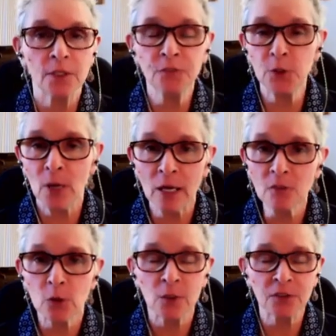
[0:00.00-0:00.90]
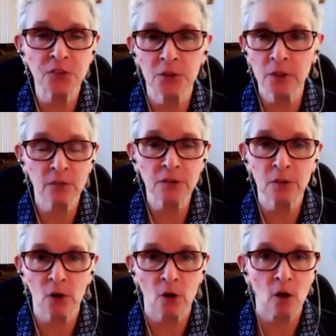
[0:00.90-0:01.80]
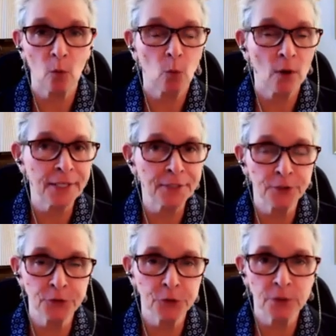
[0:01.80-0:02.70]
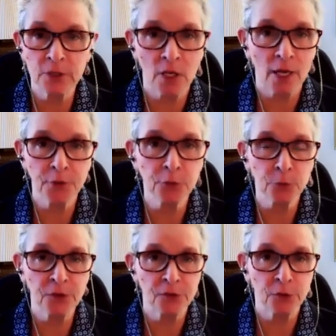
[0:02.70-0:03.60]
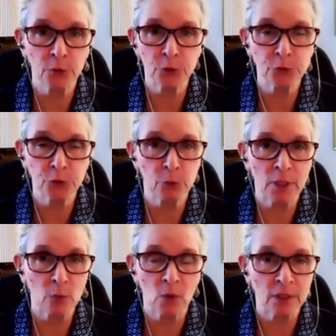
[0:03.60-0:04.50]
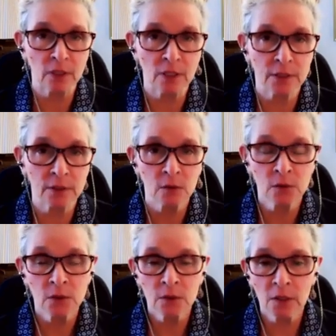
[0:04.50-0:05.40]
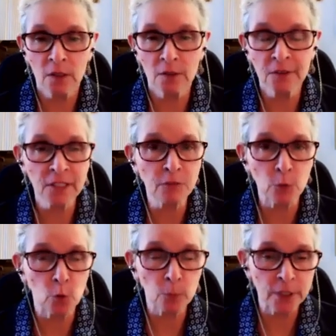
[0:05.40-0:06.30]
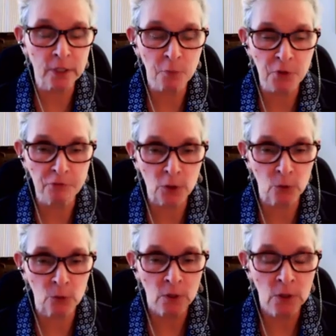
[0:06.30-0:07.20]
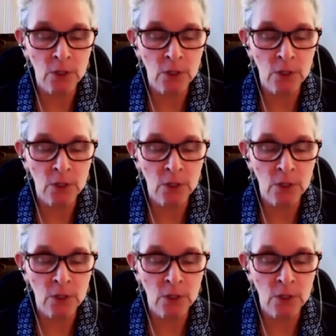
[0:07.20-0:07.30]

if you have a question, give us a call, 1-800-930-2819. Stefan will pick up the phone.